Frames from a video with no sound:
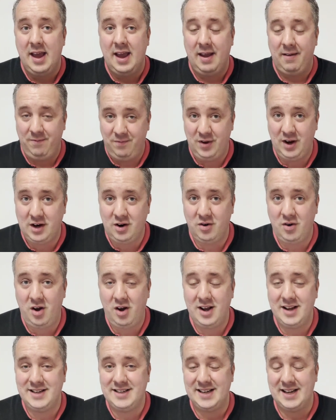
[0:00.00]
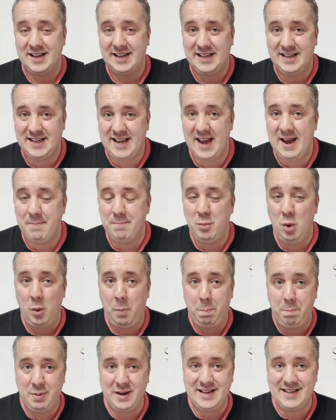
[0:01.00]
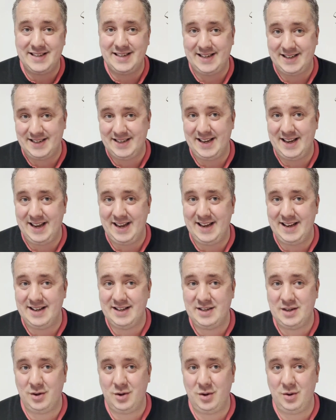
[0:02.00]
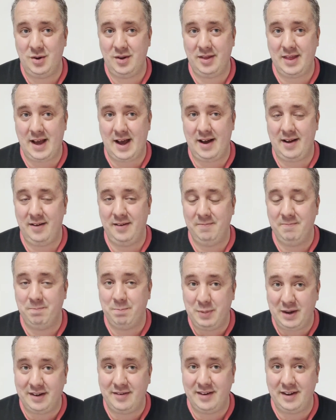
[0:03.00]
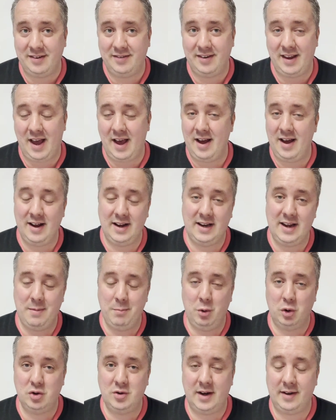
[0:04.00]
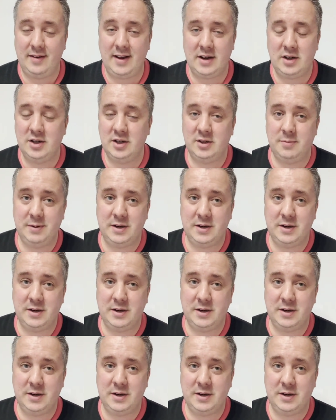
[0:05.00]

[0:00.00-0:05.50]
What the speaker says: invigorize and get more business into that business and get more transactions,